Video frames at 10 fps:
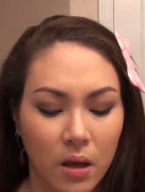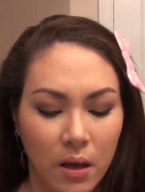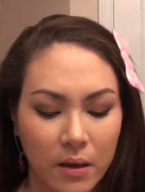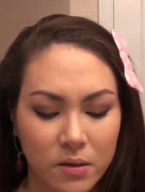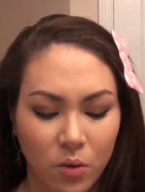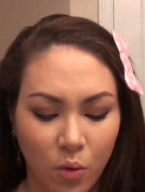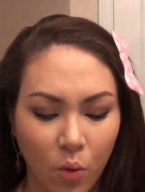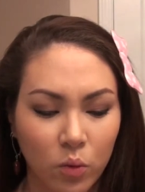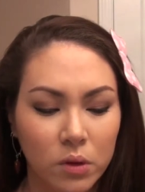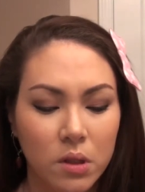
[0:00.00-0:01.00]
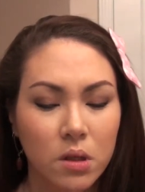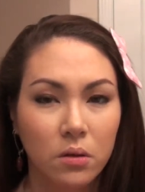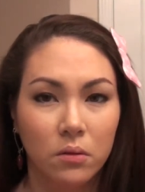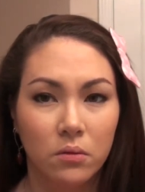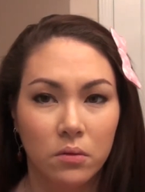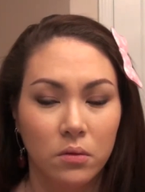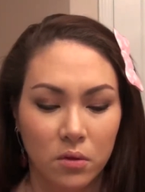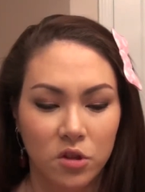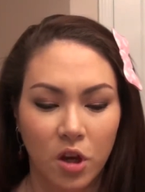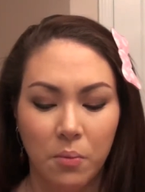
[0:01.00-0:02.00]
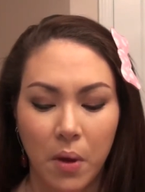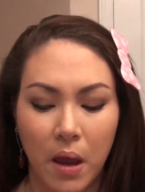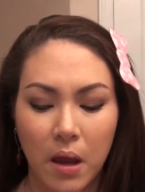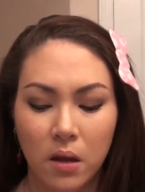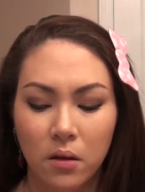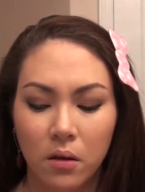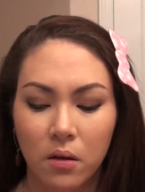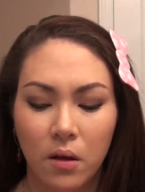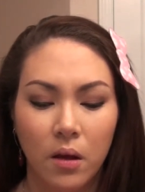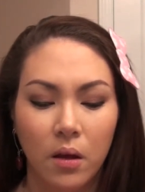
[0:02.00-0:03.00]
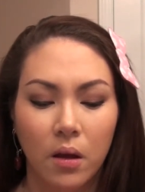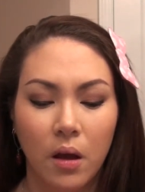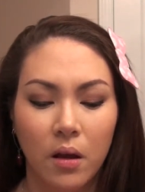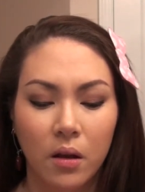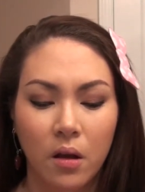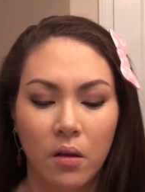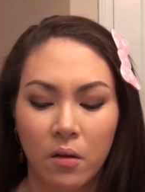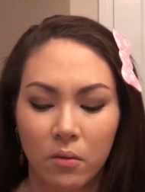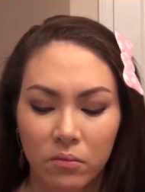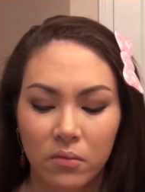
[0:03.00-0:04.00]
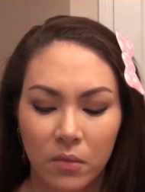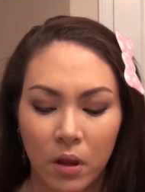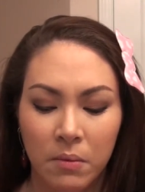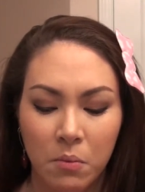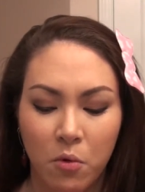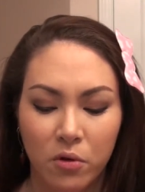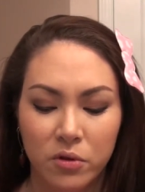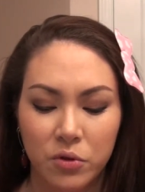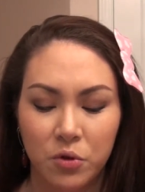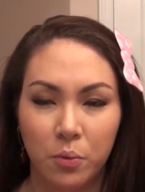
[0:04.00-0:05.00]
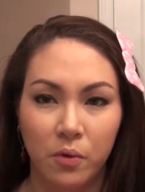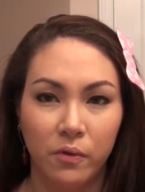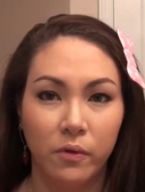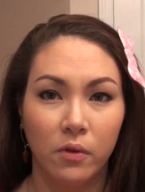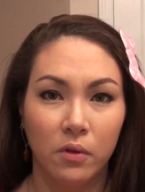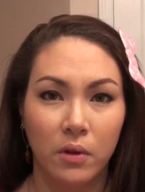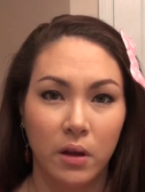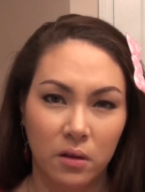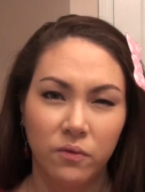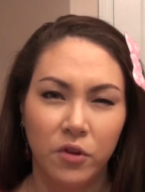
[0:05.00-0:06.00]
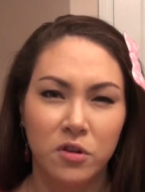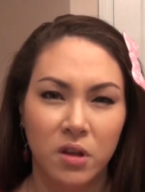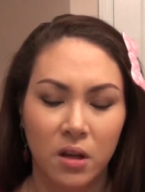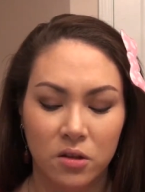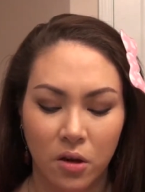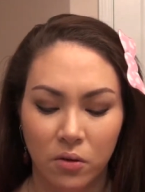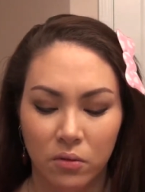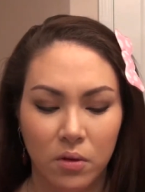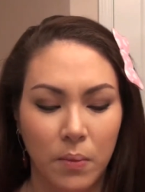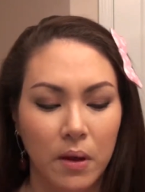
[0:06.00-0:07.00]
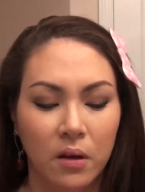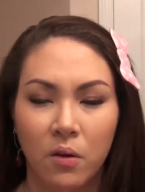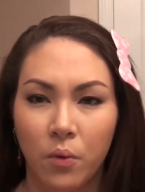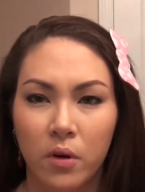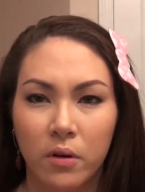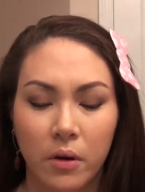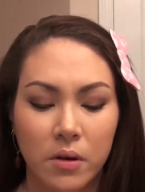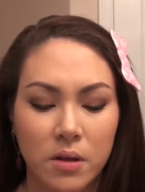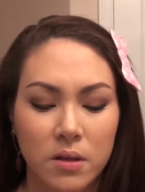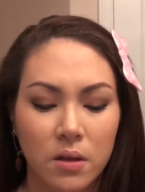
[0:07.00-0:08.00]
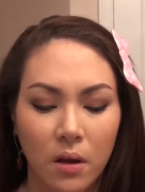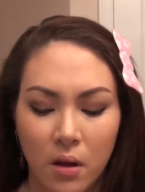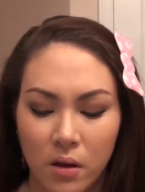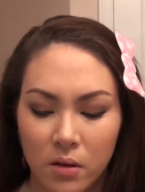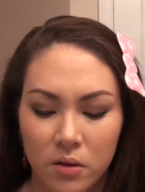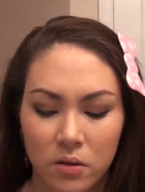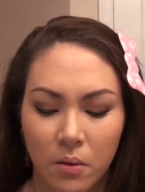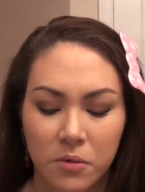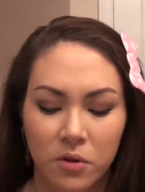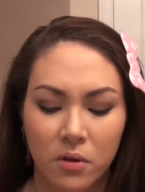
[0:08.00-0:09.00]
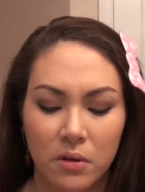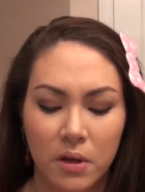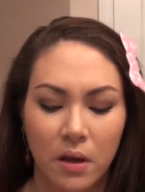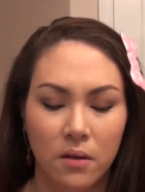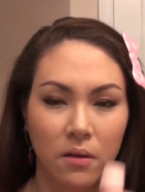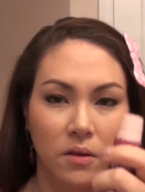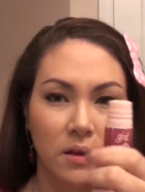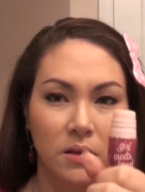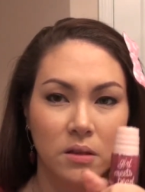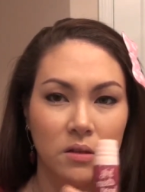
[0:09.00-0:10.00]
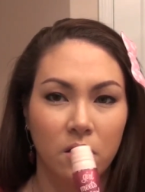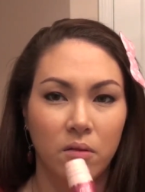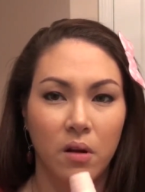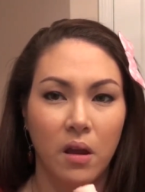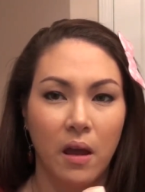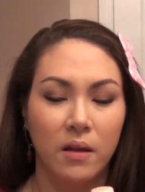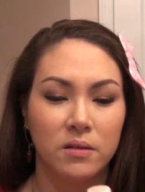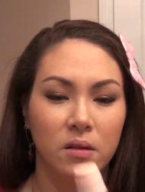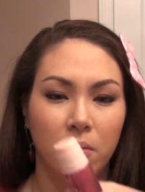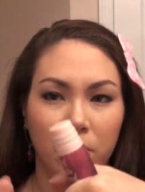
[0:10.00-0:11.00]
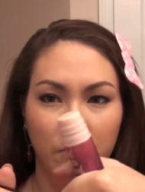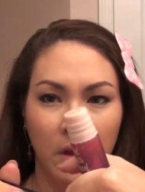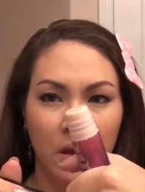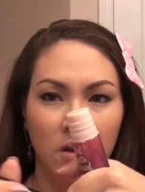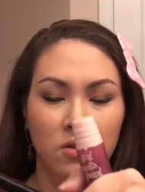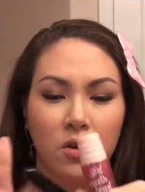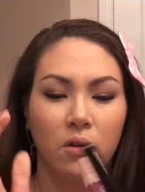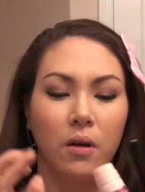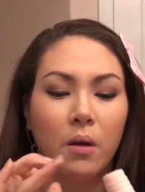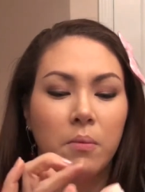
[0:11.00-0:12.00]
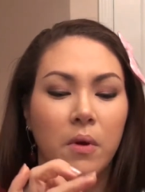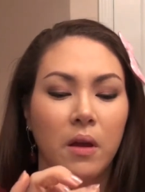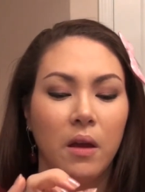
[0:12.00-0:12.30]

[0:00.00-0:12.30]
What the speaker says: It has a golden champagne kind of color, a little bit more suitable for for your skin tone, depending on what your tone is. So I'm just going to take this, it already has some turned up,